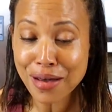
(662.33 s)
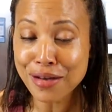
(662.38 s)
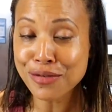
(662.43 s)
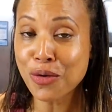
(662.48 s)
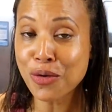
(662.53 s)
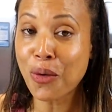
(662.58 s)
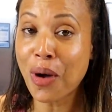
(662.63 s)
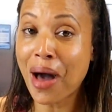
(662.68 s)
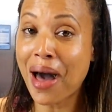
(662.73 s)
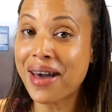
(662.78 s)

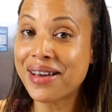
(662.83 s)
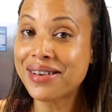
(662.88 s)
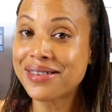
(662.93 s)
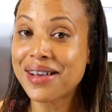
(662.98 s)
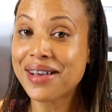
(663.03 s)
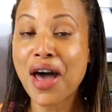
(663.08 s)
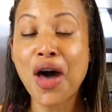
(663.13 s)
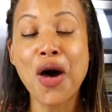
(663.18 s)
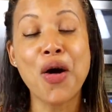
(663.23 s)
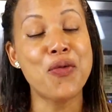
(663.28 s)
So
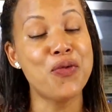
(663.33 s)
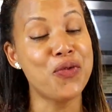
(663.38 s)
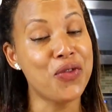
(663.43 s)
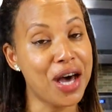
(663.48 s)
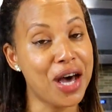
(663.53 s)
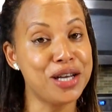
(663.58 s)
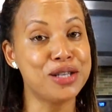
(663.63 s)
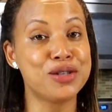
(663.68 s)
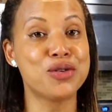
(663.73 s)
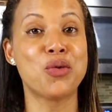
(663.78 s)
guys,
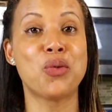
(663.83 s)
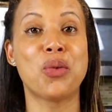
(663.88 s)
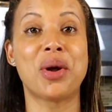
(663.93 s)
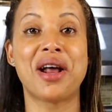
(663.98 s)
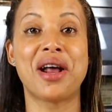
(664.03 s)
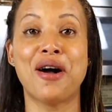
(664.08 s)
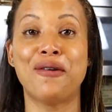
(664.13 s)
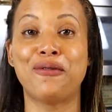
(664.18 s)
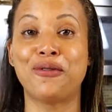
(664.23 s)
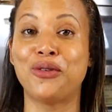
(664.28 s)
that is all
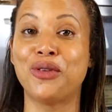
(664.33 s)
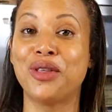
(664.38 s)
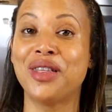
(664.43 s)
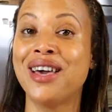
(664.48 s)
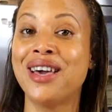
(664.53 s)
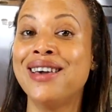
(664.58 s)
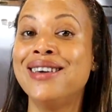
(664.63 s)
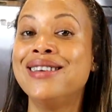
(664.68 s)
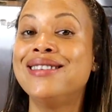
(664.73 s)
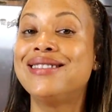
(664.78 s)
what I have
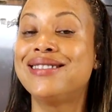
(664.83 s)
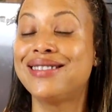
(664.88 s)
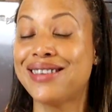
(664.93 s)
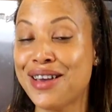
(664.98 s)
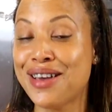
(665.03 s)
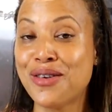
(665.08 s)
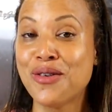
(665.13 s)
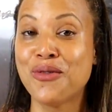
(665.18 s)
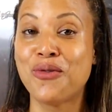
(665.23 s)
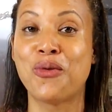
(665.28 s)
today.
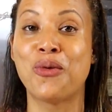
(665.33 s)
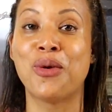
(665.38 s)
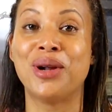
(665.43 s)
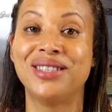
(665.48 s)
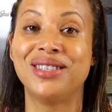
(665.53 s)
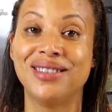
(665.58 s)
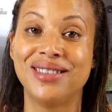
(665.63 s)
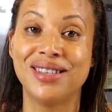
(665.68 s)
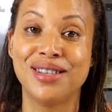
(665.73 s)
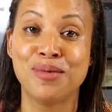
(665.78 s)
Thank you for
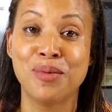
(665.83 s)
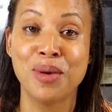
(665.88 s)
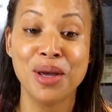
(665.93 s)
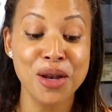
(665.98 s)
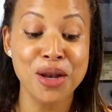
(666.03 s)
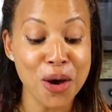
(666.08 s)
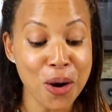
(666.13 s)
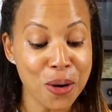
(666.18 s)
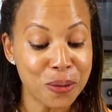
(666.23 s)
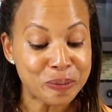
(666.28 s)
watching this
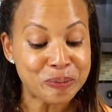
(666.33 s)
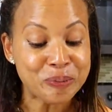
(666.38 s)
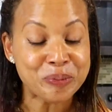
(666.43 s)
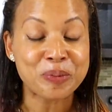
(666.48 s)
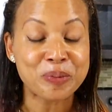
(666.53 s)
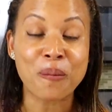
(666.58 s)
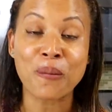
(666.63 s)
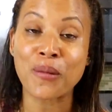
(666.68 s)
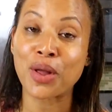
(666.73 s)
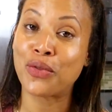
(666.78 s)
video.
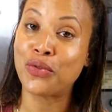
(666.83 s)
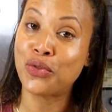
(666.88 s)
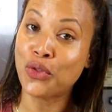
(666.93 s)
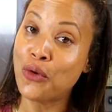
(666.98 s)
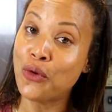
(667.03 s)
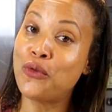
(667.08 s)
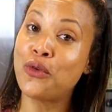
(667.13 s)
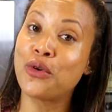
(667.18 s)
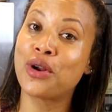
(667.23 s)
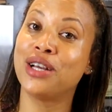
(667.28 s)

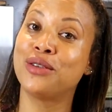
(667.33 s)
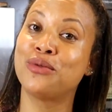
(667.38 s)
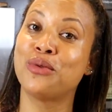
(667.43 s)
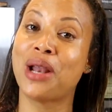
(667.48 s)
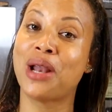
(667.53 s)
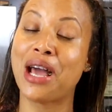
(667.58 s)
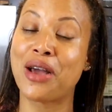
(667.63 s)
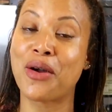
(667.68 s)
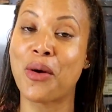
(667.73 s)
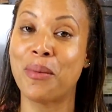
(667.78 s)
Don't forget to
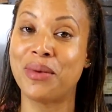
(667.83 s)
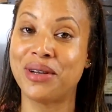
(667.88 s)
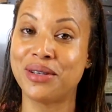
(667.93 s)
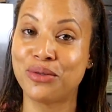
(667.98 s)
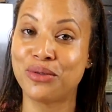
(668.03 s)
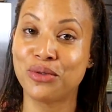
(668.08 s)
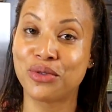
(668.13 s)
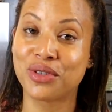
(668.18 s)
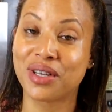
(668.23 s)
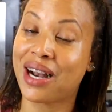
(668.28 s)
like, comment,
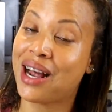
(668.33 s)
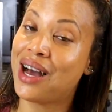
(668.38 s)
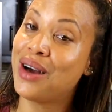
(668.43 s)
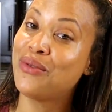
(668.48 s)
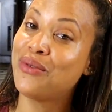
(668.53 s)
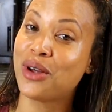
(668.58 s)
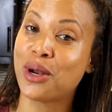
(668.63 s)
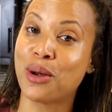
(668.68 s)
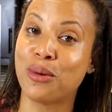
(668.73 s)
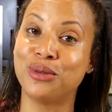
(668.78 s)
and
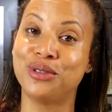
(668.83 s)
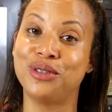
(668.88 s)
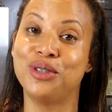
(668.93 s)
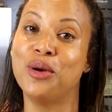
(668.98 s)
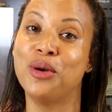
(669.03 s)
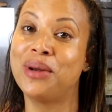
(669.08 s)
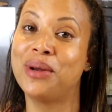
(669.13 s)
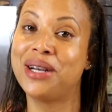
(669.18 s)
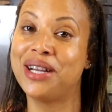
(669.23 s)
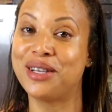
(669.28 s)
subscribe, and I will
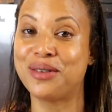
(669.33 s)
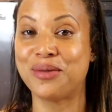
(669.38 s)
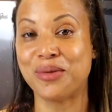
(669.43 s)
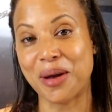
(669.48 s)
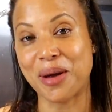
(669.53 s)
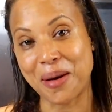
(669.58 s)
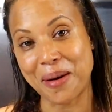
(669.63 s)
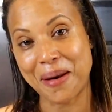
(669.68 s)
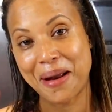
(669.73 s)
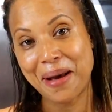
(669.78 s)
see you in my next
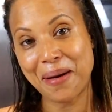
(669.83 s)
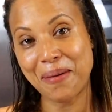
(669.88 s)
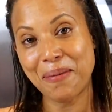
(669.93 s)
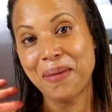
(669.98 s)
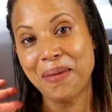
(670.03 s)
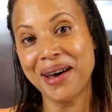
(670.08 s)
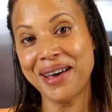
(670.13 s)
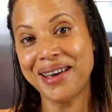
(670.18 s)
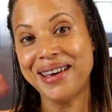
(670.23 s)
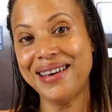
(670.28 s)
one.
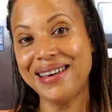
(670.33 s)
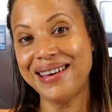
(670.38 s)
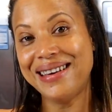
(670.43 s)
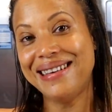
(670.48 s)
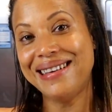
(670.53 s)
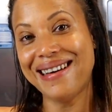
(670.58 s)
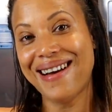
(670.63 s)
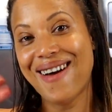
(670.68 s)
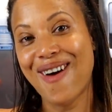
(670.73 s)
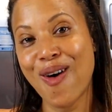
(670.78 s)
Bye.